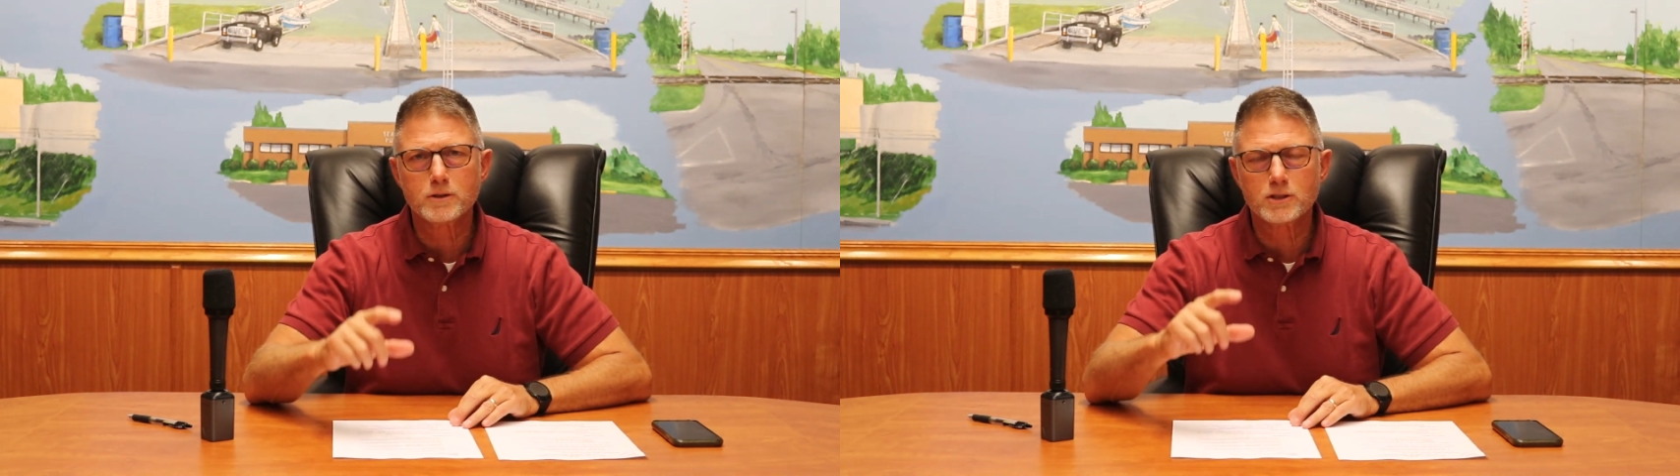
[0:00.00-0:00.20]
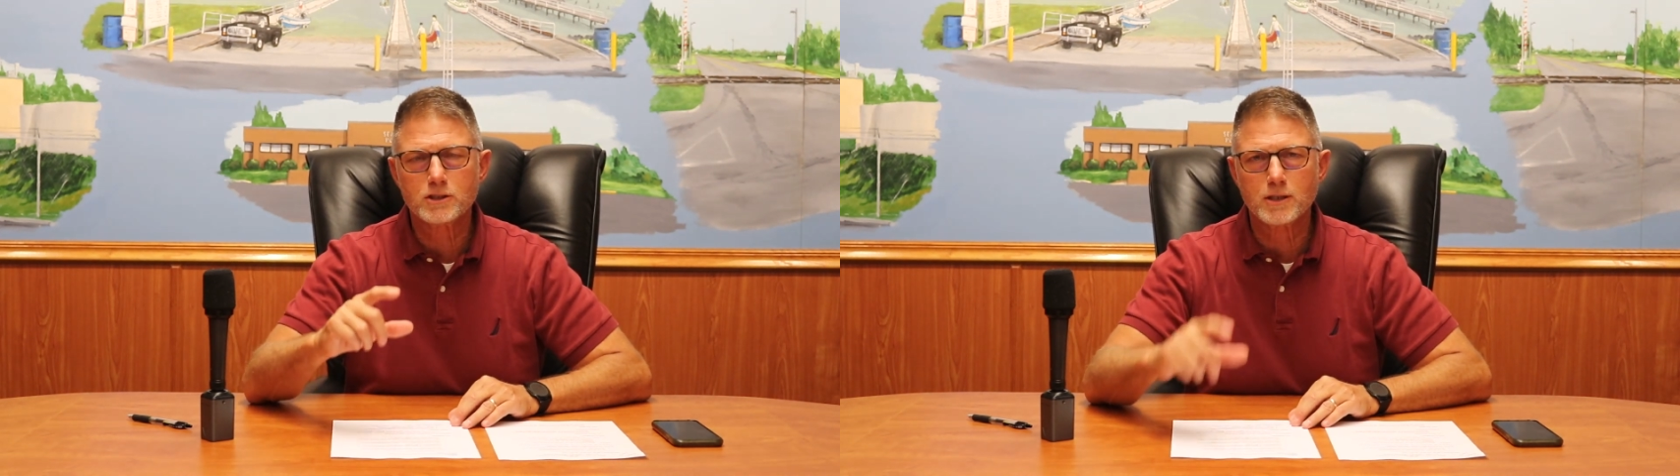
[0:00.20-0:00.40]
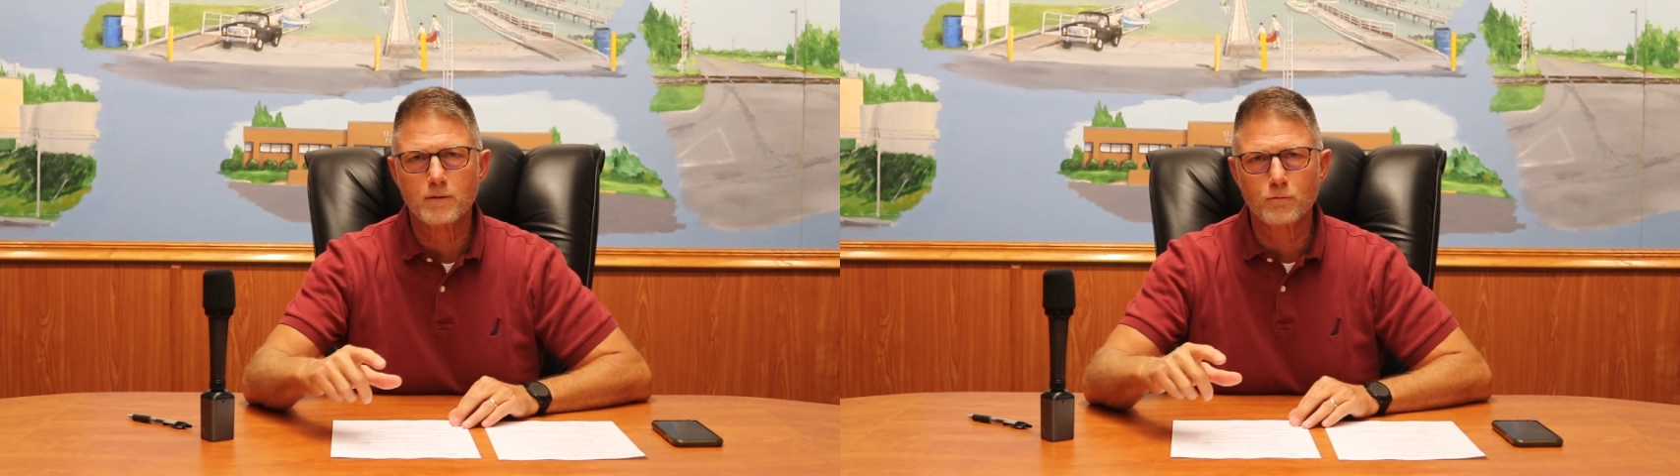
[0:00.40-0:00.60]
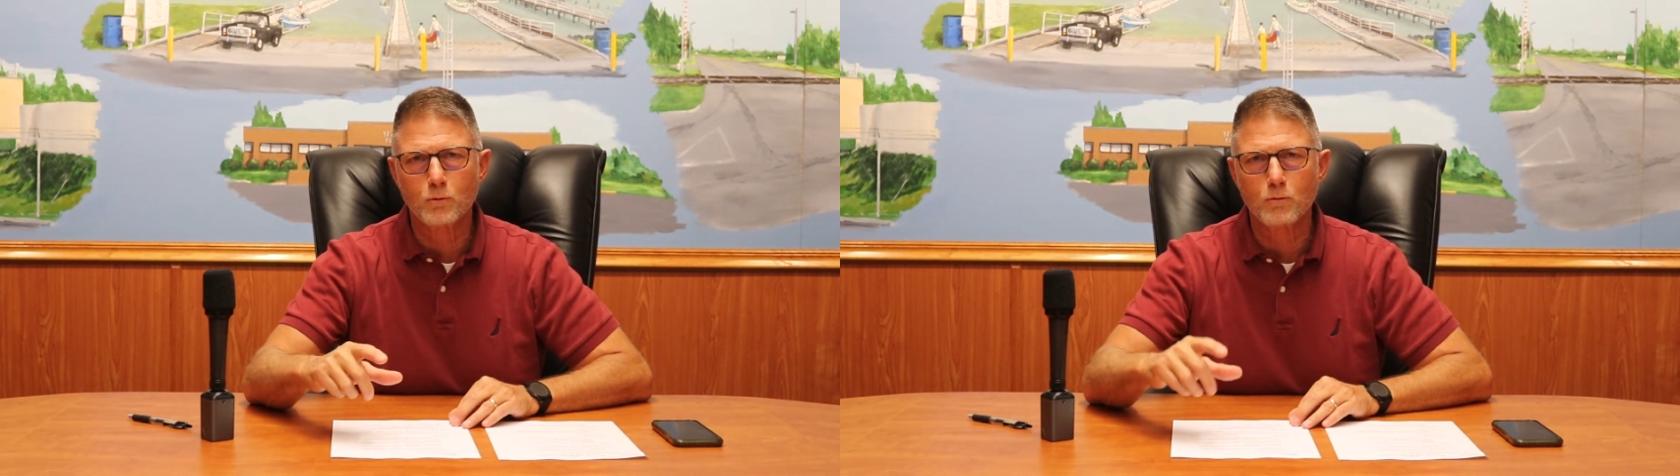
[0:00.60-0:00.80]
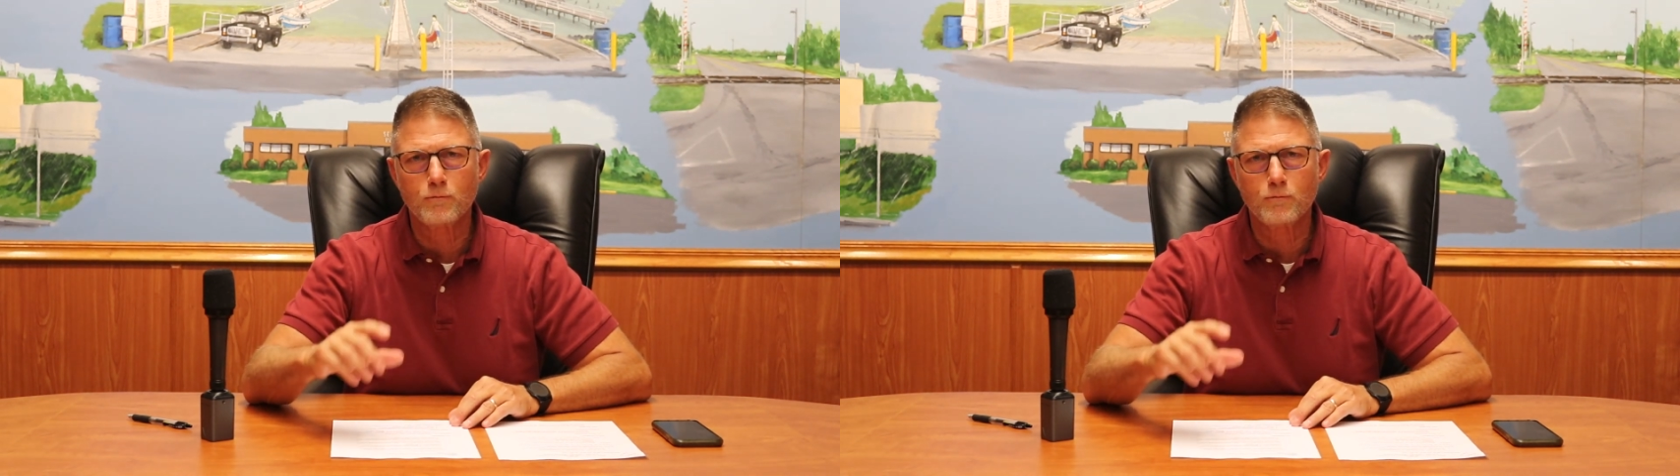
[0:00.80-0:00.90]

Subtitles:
several